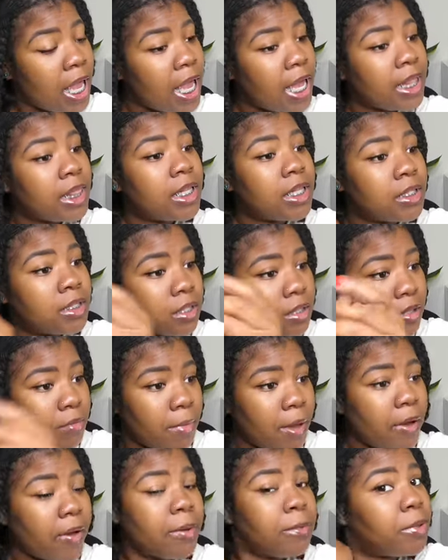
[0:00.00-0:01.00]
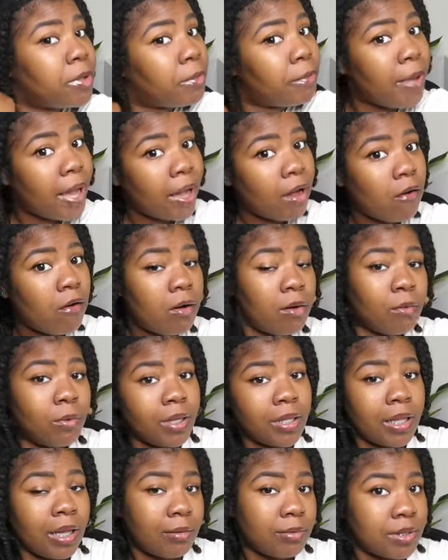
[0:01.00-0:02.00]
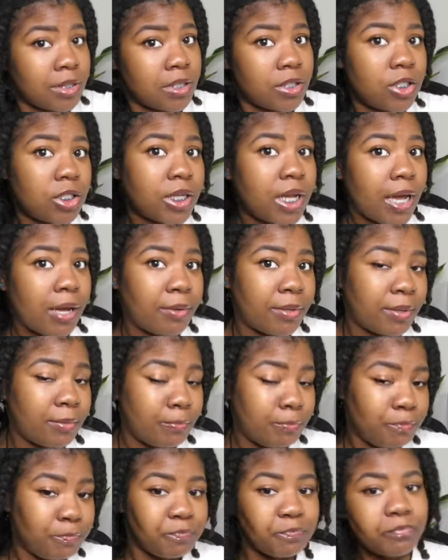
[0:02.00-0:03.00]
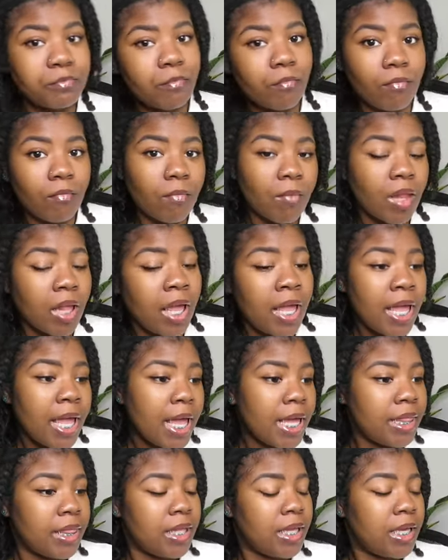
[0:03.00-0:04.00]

and then took them out and put them back on while I was in the shower. And